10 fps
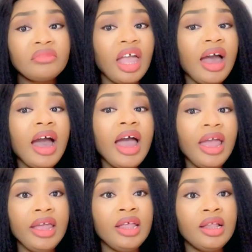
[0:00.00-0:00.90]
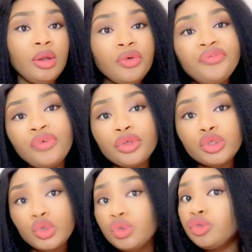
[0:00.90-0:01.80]
I look for
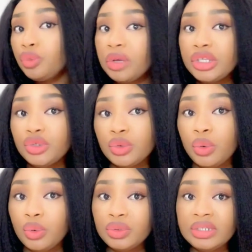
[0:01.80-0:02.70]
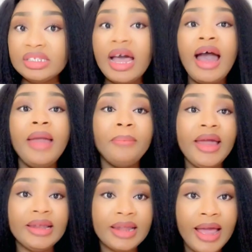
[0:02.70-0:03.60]
2 to 3 schools that I
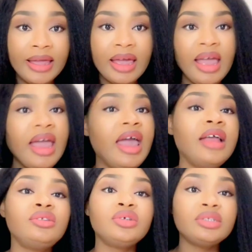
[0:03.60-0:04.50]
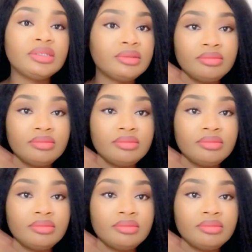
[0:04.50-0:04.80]
might like and just